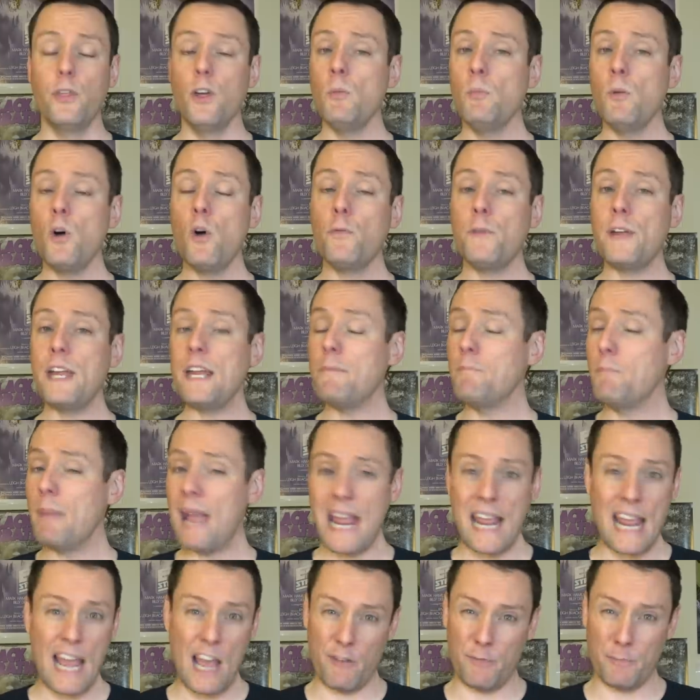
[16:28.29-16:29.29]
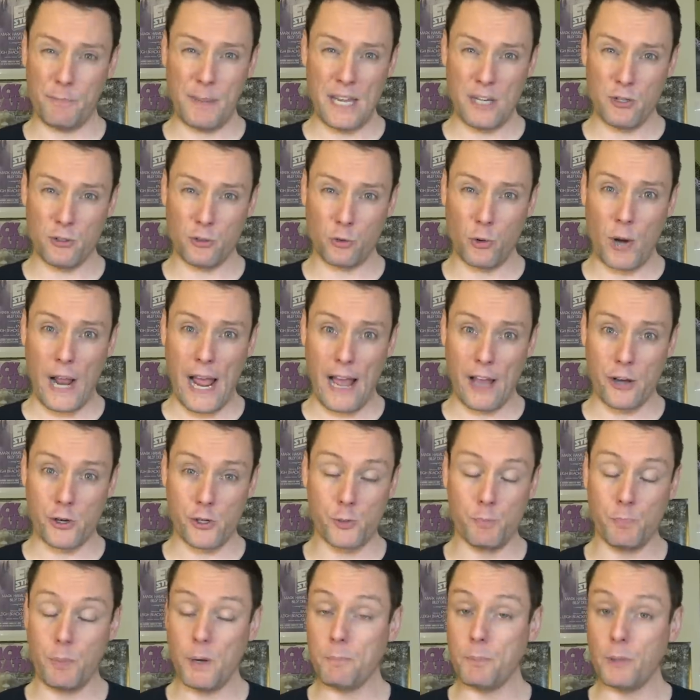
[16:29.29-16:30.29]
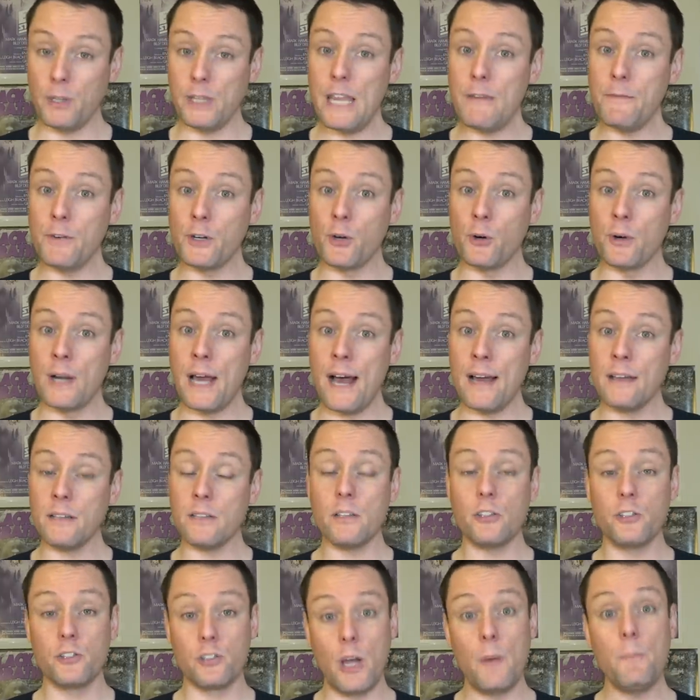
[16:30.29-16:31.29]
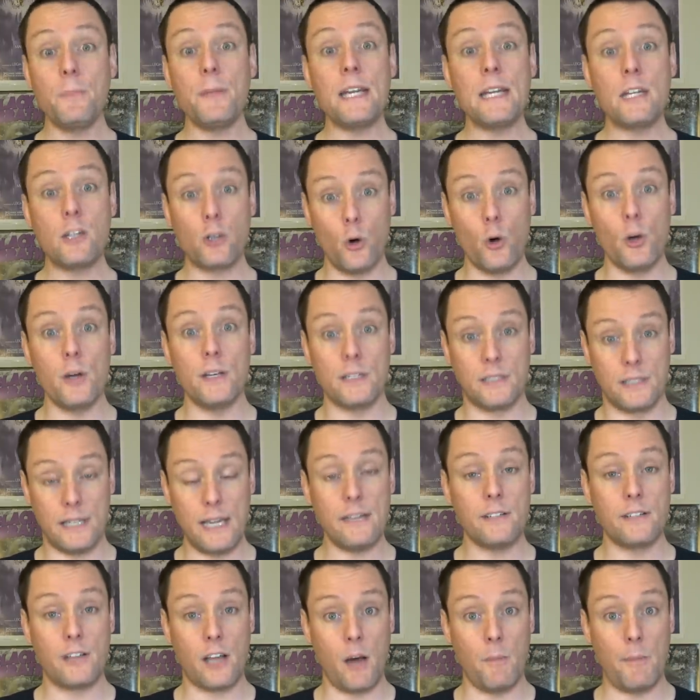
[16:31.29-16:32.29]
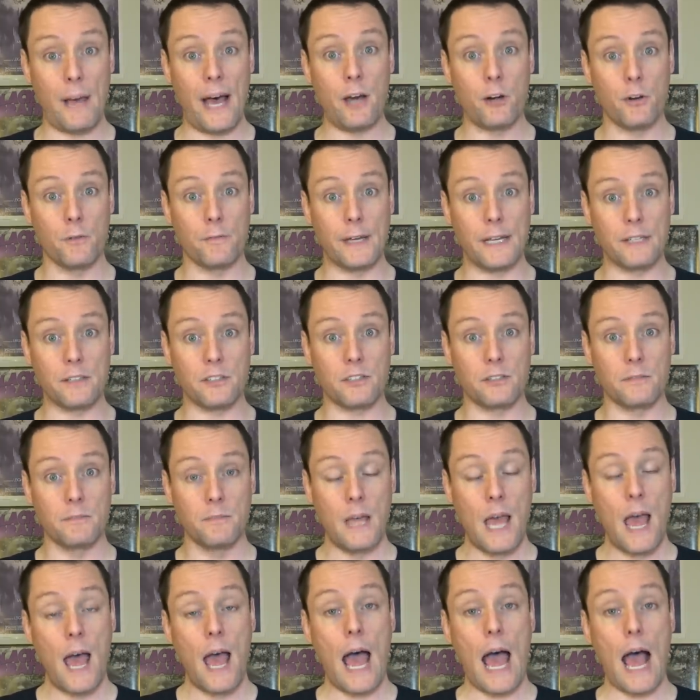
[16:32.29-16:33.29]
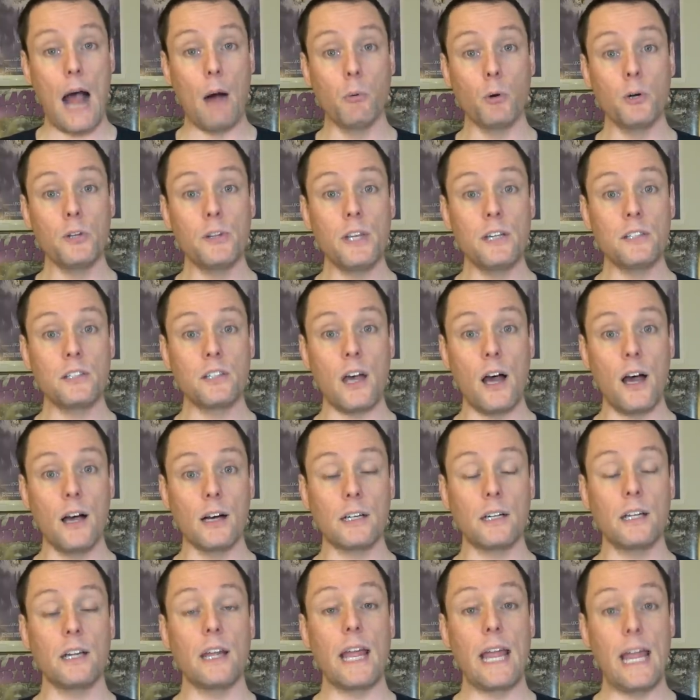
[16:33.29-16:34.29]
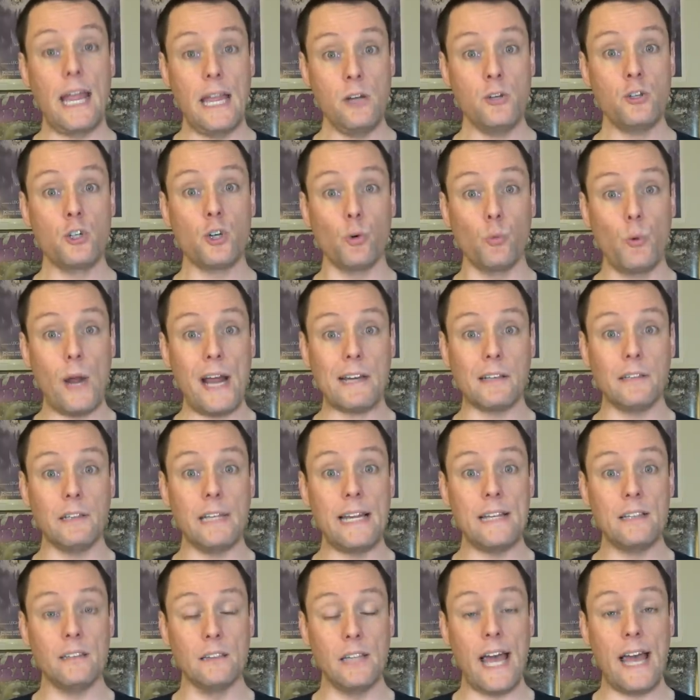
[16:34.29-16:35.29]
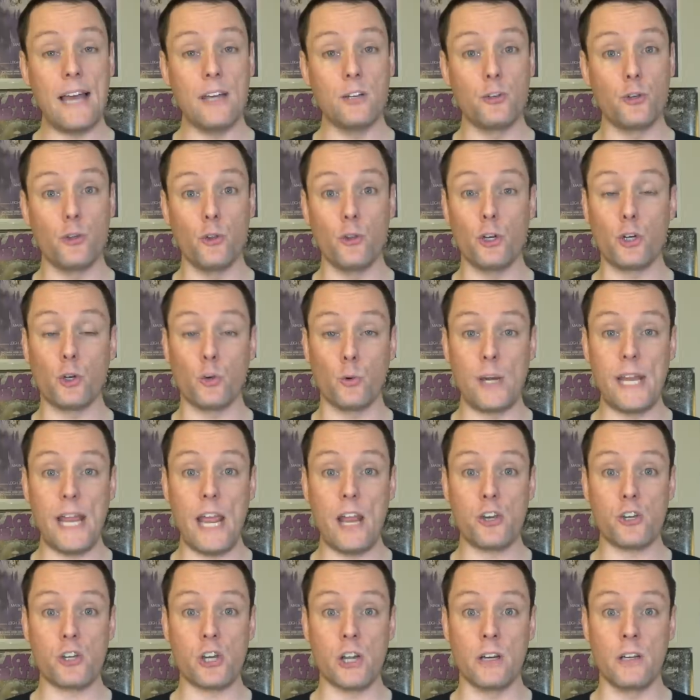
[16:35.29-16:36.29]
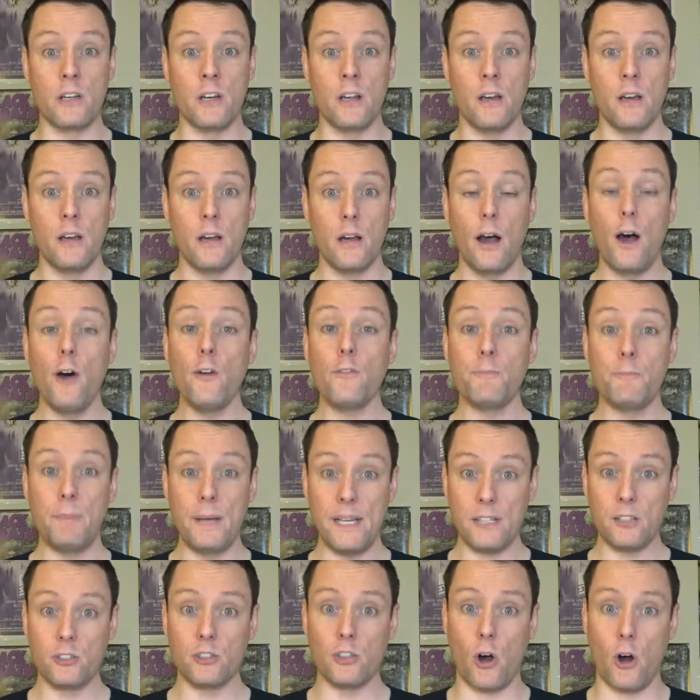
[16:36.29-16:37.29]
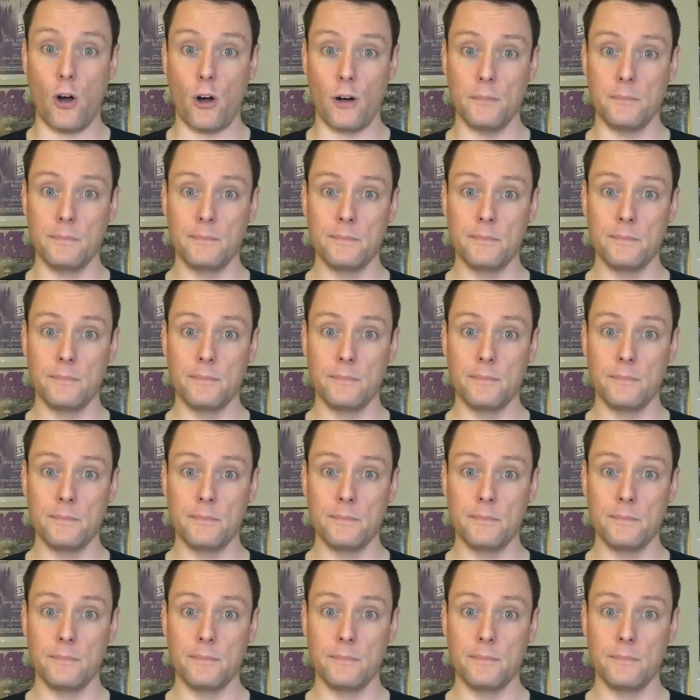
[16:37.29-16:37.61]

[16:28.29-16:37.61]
The movie may have been trash, but believe it or not, something good did come out of it. Howard the Duck indirectly led to the creation of Pixar.